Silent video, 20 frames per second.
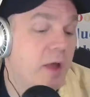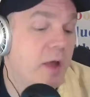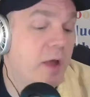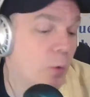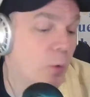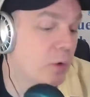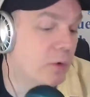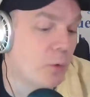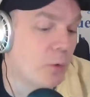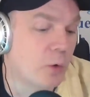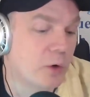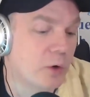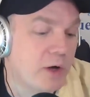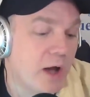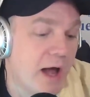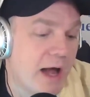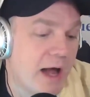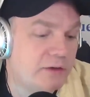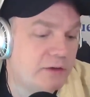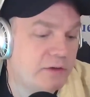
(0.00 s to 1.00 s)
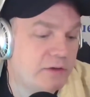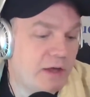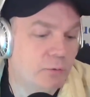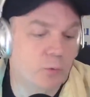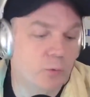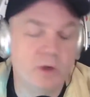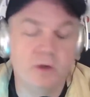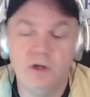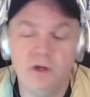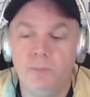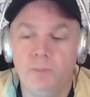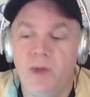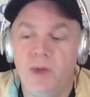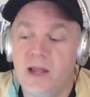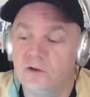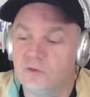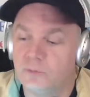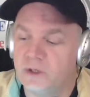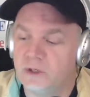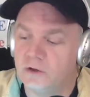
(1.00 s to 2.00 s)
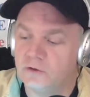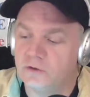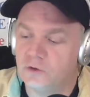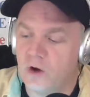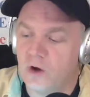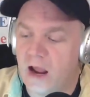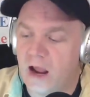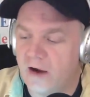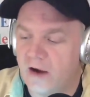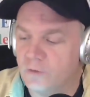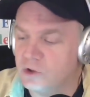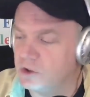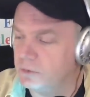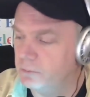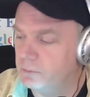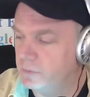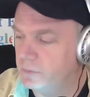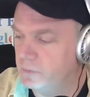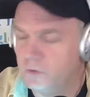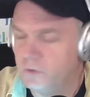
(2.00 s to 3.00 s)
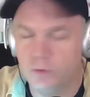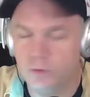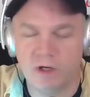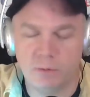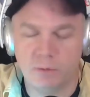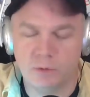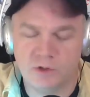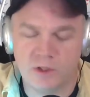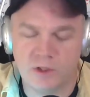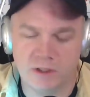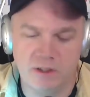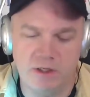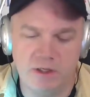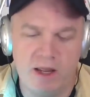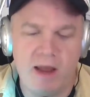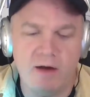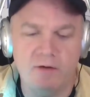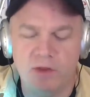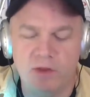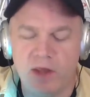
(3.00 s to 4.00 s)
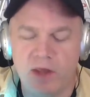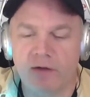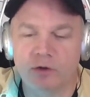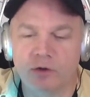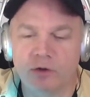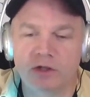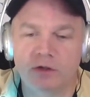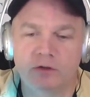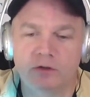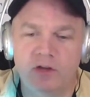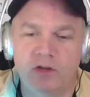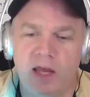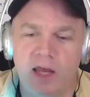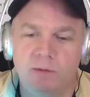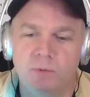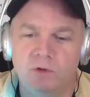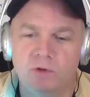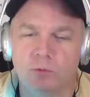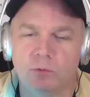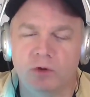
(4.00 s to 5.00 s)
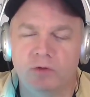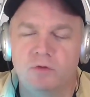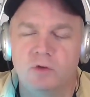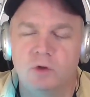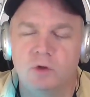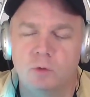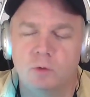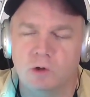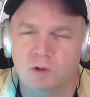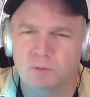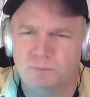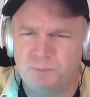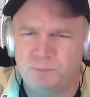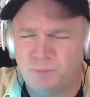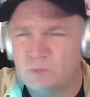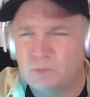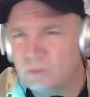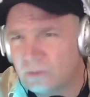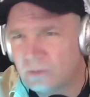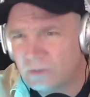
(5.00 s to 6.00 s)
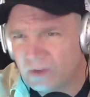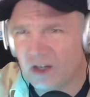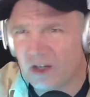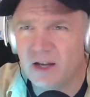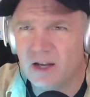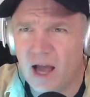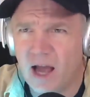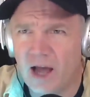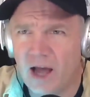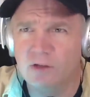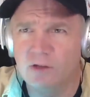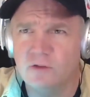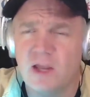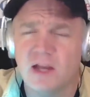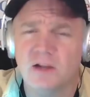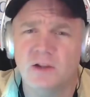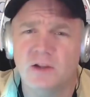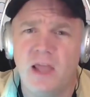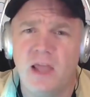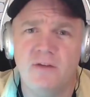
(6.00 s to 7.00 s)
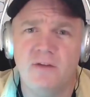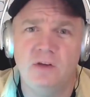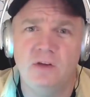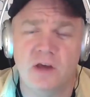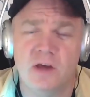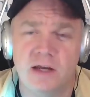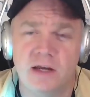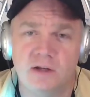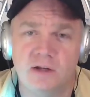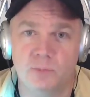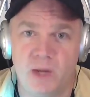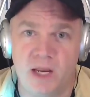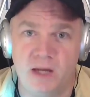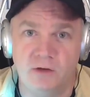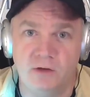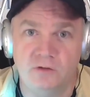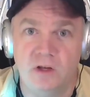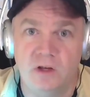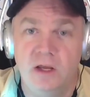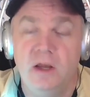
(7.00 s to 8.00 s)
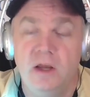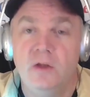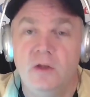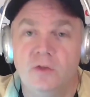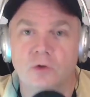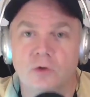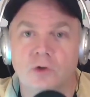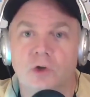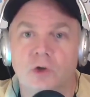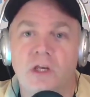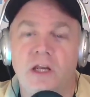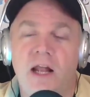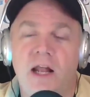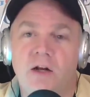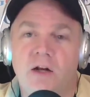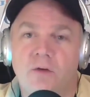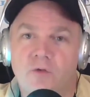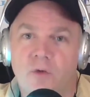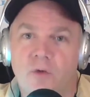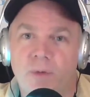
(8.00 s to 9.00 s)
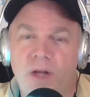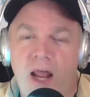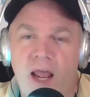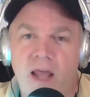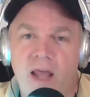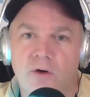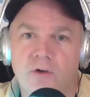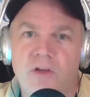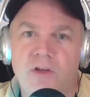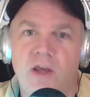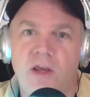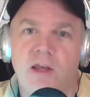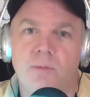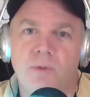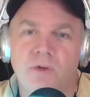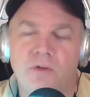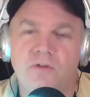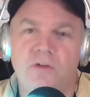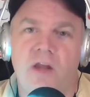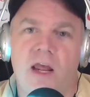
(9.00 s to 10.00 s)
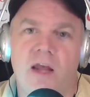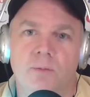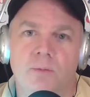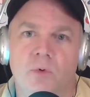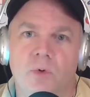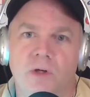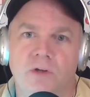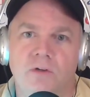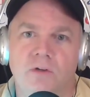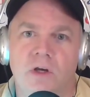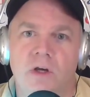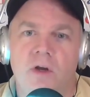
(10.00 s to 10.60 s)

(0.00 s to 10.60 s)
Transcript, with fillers: eh, or, or, not. It really yeah. depends because your average um, you and I were talking the average entertainment reviewer not exactly heavy science based. They're looking at it from an entertainment standpoint,